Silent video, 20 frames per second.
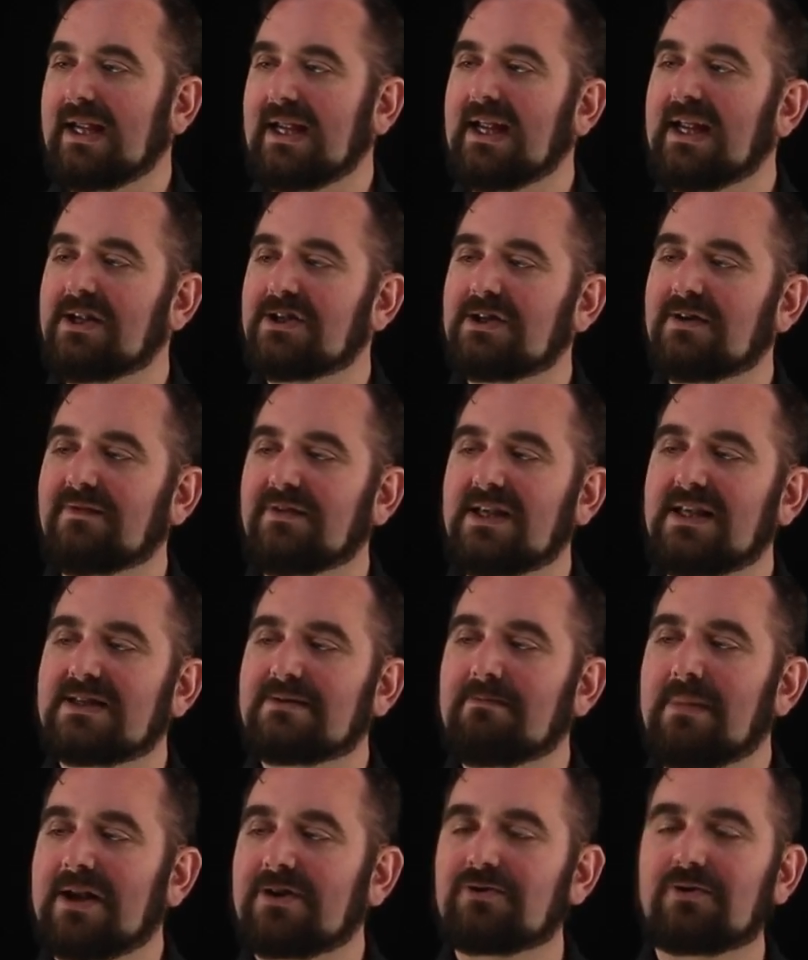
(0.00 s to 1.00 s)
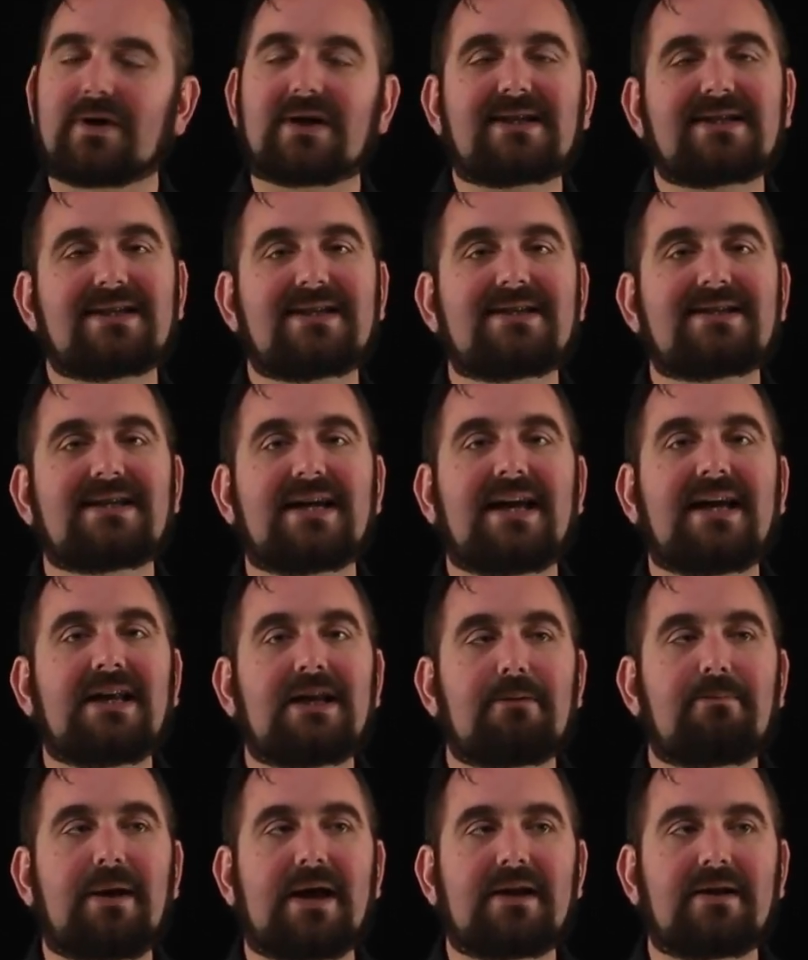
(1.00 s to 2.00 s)
Each of these metrics is
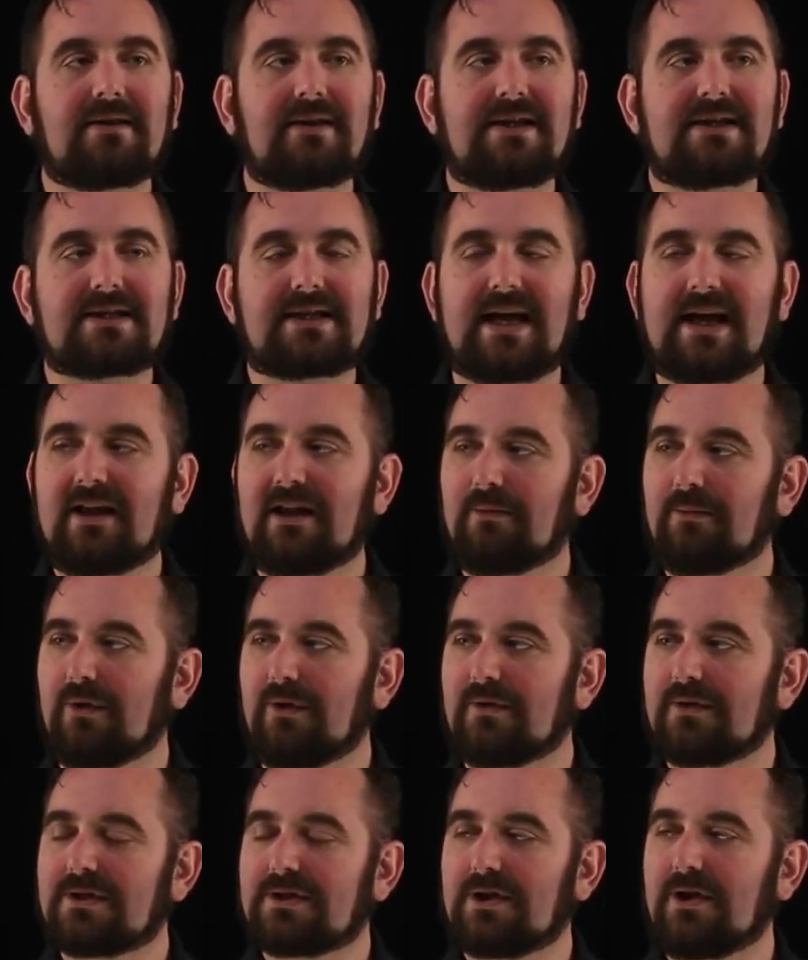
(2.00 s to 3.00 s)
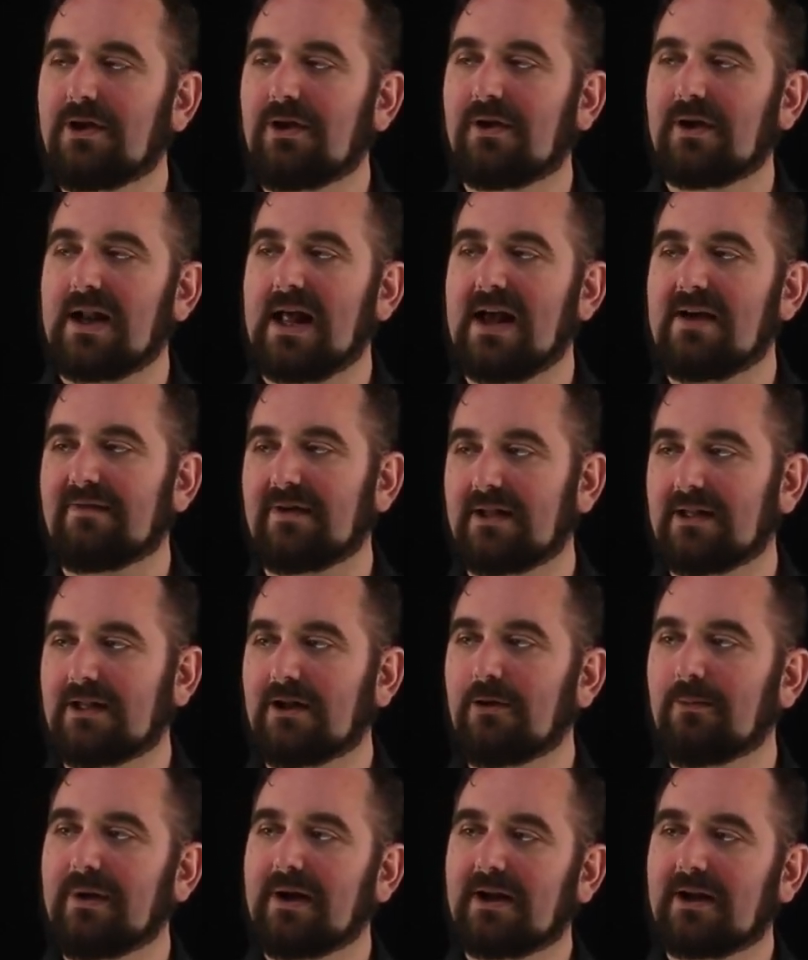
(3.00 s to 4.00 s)
independently scalable. So you can have a
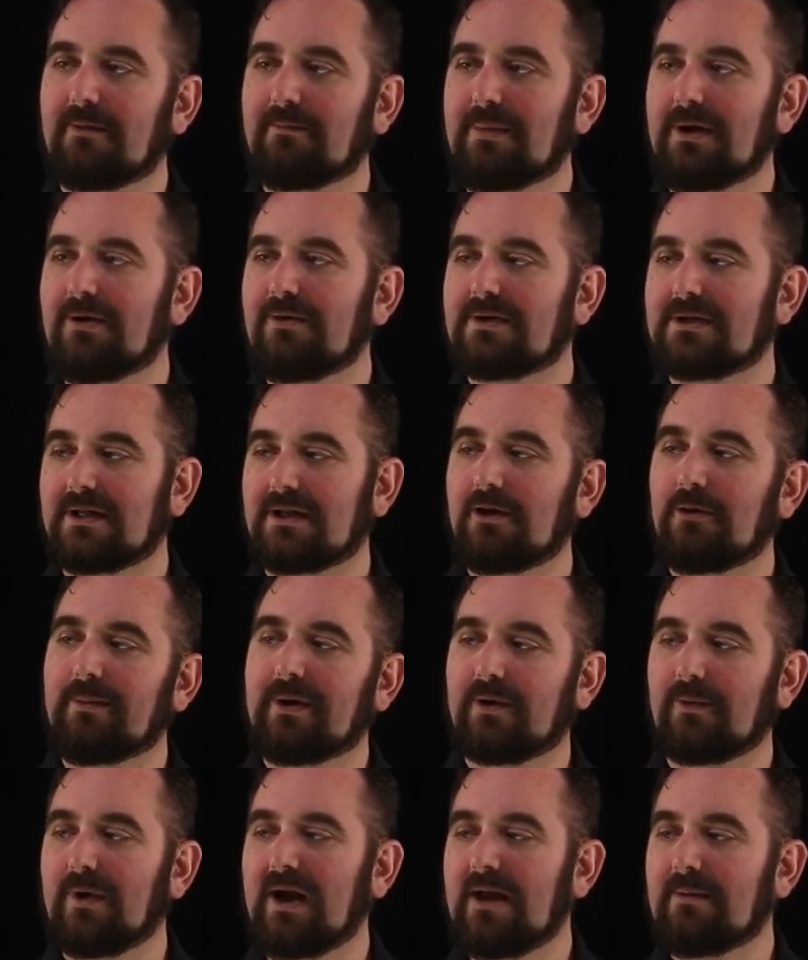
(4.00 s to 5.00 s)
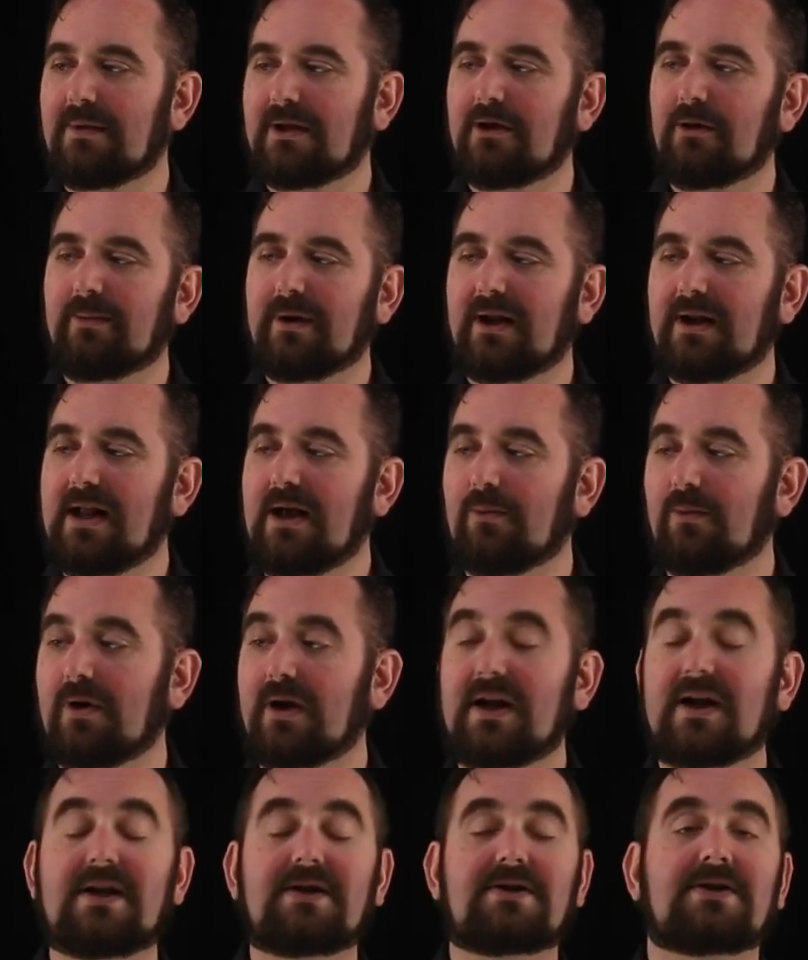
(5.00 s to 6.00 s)
little bit of compute, a little bit of RAM, a little bit of
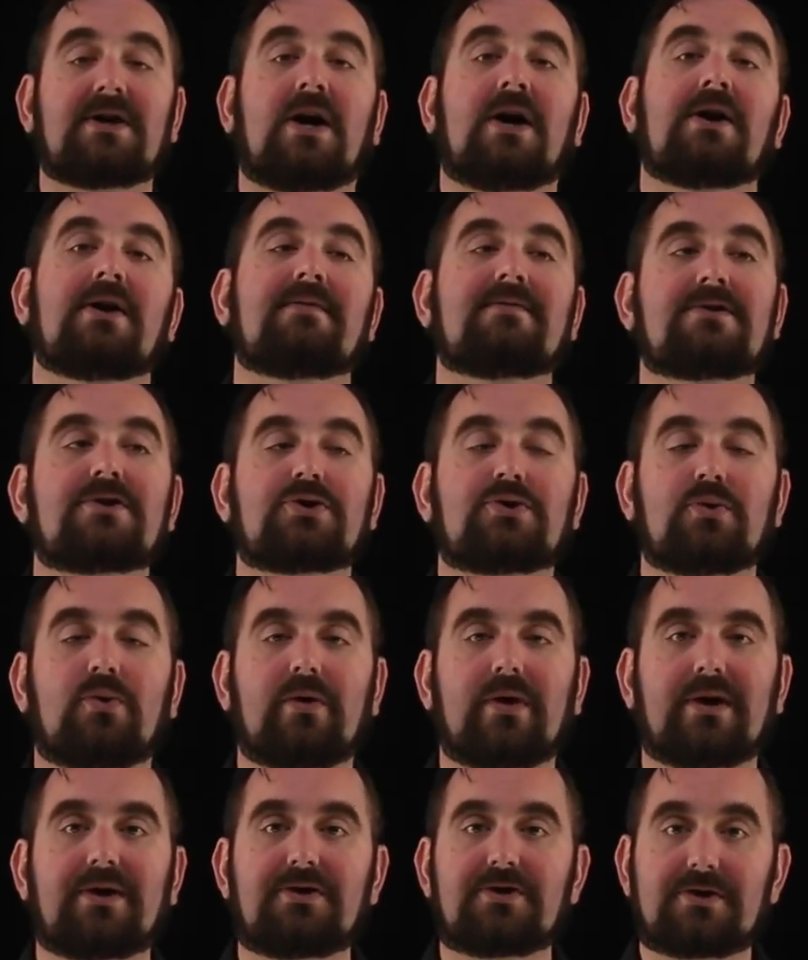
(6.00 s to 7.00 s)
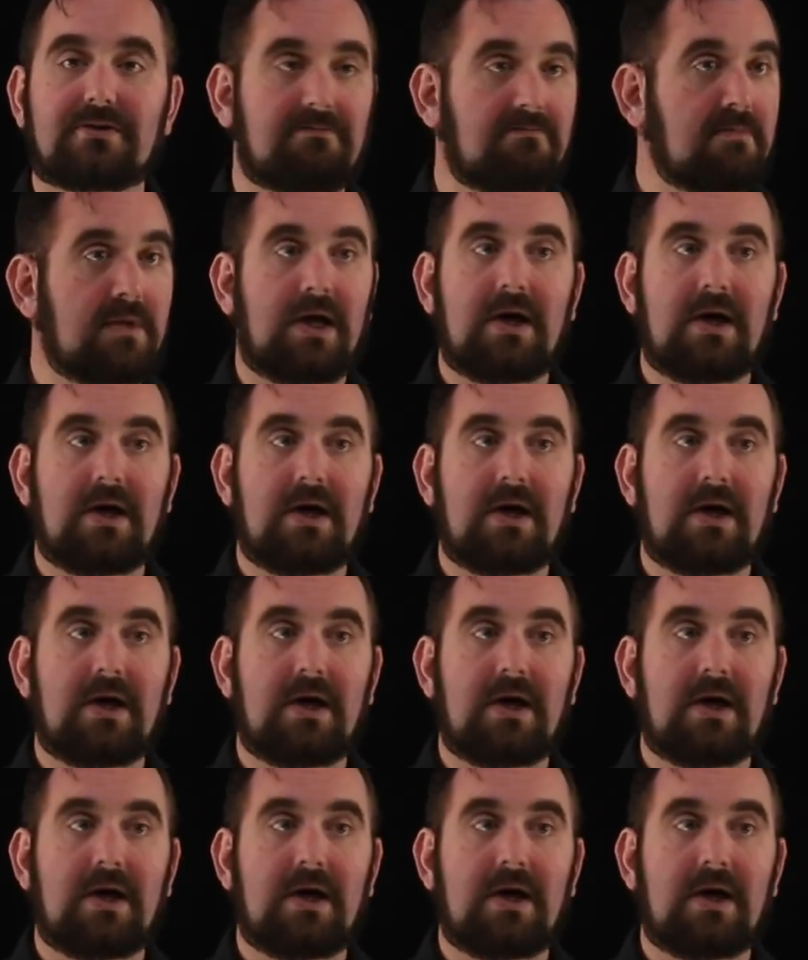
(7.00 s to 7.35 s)
network, and a ton of storage